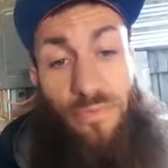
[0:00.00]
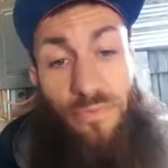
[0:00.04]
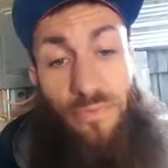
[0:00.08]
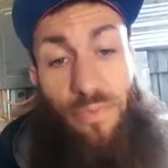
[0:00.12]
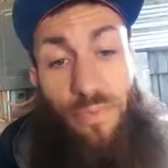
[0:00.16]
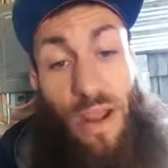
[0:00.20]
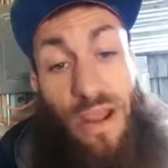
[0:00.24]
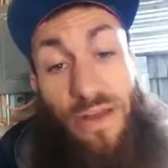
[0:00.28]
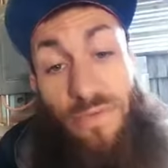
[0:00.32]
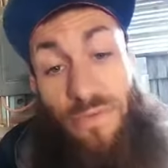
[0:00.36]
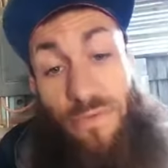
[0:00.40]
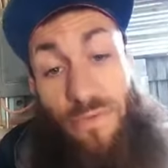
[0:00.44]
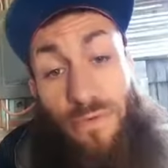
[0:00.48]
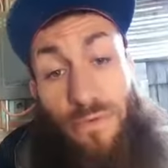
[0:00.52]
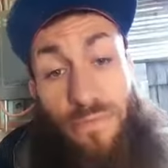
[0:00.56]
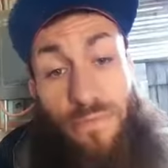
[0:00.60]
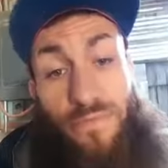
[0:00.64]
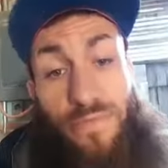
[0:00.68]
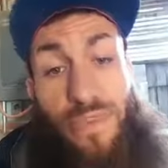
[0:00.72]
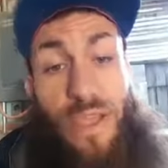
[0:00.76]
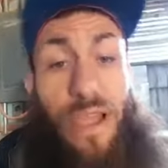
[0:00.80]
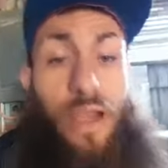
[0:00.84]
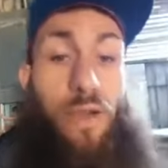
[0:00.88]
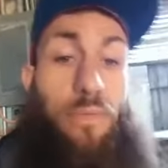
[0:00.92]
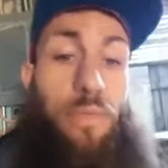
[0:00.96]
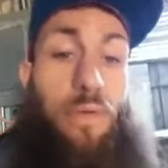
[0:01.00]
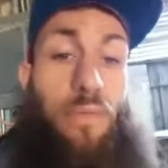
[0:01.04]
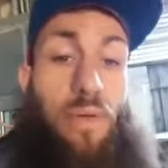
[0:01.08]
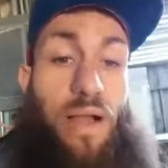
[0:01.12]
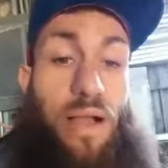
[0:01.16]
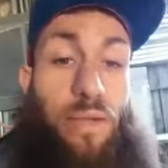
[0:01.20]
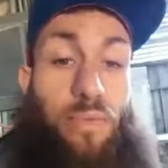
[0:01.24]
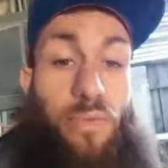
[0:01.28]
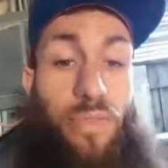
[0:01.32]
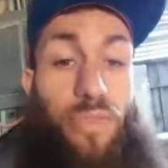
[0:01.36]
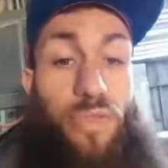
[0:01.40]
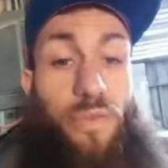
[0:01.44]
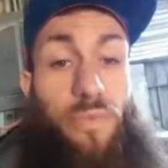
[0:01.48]
Prideful. Now I'm a
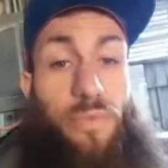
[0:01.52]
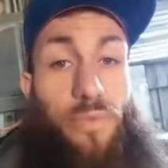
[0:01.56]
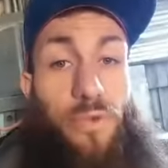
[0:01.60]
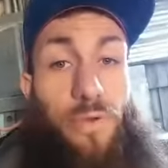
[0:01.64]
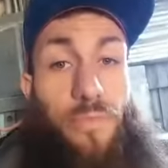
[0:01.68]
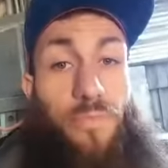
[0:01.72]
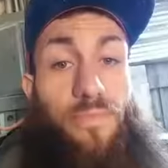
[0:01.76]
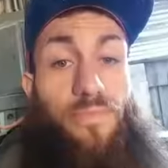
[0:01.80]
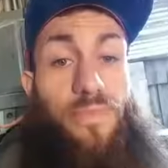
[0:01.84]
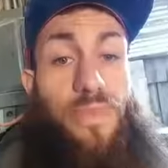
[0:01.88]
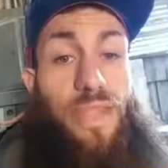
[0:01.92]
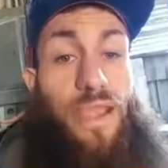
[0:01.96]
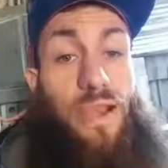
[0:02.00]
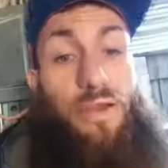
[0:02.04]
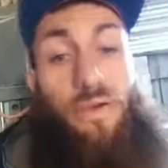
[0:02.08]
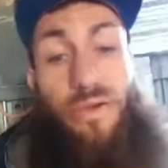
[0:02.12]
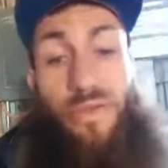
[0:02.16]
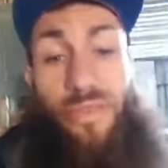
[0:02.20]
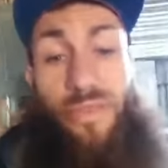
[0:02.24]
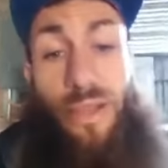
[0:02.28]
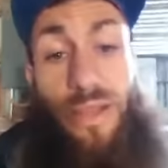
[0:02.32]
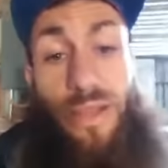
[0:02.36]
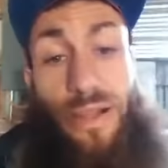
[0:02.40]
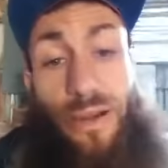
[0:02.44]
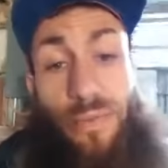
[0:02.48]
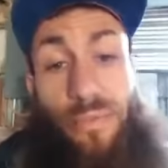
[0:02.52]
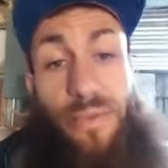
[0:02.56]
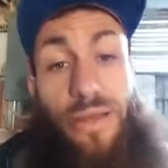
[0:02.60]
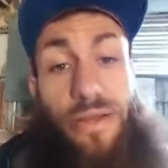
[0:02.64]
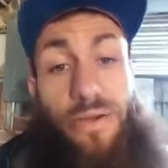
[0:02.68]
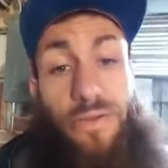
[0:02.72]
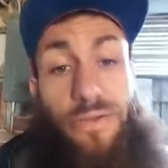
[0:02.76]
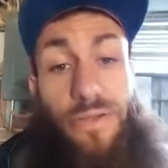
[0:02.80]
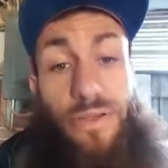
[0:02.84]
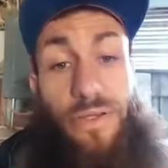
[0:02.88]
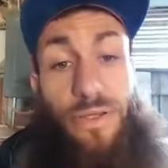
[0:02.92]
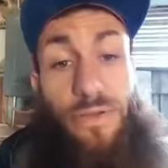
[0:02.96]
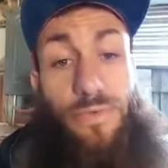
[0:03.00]
Bible thumper. Now I think I'm better
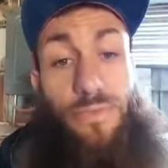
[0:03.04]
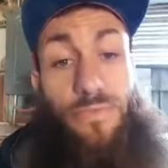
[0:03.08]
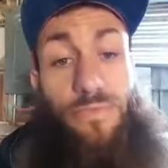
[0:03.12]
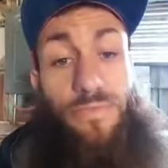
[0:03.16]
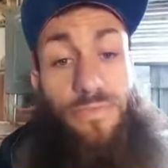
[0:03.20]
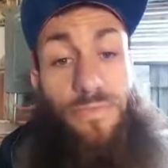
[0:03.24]
than you